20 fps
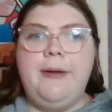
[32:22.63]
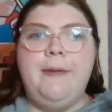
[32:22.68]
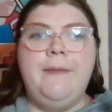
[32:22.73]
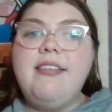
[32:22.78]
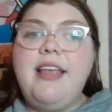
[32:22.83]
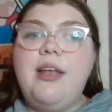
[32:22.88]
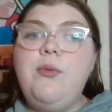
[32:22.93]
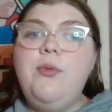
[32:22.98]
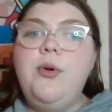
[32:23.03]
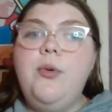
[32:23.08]

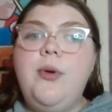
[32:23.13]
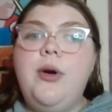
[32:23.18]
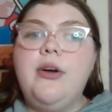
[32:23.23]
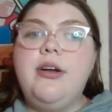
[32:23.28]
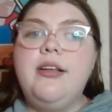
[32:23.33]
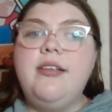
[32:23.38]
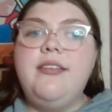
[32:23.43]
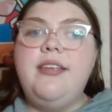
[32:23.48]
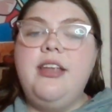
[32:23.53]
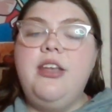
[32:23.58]
Like I said, we will
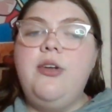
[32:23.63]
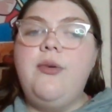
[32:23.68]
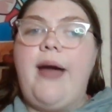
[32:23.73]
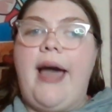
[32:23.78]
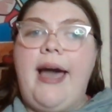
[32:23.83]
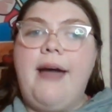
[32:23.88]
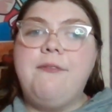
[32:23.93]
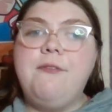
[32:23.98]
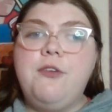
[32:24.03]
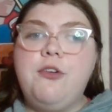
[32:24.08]
continue
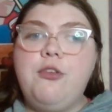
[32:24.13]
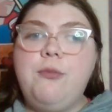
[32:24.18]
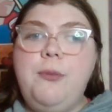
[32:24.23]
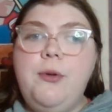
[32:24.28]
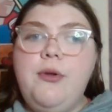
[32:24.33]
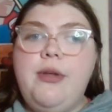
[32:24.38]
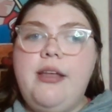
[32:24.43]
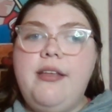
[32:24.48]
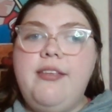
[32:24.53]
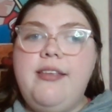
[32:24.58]
after
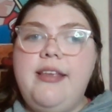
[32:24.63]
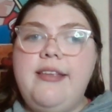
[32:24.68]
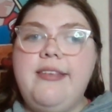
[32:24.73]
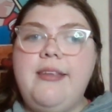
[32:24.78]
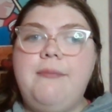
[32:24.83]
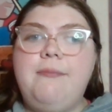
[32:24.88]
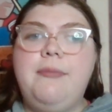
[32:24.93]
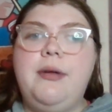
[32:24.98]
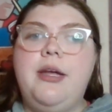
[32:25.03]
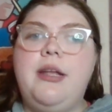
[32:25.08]
spooky
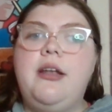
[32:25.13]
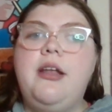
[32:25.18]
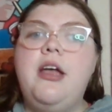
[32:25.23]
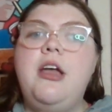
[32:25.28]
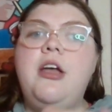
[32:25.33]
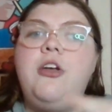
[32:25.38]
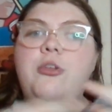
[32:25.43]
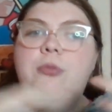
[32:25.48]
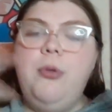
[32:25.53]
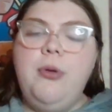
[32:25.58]
season, but
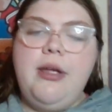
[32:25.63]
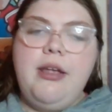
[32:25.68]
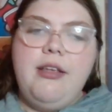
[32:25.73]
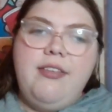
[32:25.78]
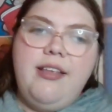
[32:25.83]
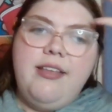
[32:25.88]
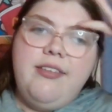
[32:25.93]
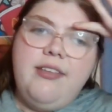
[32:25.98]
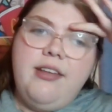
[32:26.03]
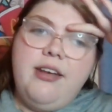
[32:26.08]
spooky
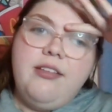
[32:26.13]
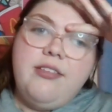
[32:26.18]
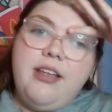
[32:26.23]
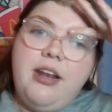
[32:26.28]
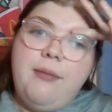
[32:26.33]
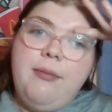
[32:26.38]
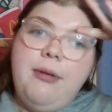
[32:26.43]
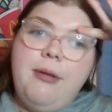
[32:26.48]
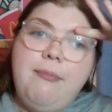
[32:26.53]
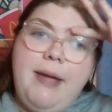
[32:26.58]
season is
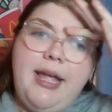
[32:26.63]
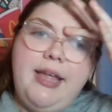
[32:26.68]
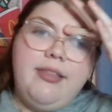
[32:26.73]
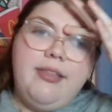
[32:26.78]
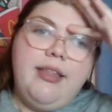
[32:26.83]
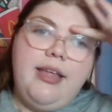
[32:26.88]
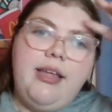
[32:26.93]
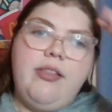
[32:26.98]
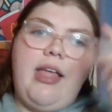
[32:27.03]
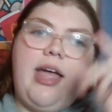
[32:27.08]
going to be
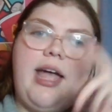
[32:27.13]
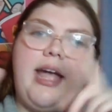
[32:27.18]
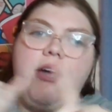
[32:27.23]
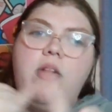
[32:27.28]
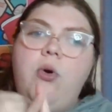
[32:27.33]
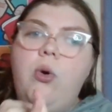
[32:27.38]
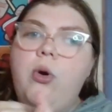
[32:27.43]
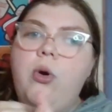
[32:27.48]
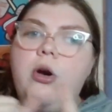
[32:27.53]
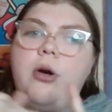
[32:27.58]
mainly like
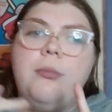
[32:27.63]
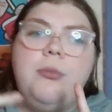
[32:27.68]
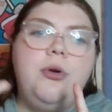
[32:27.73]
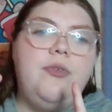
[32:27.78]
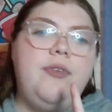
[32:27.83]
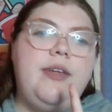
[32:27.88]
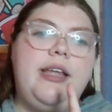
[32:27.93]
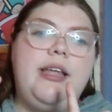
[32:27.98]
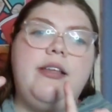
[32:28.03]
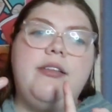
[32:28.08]
horror
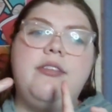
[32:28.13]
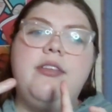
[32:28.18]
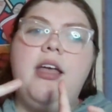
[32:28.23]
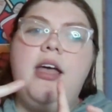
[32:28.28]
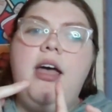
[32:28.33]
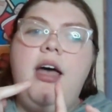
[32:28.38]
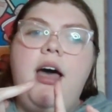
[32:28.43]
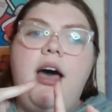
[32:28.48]
movies,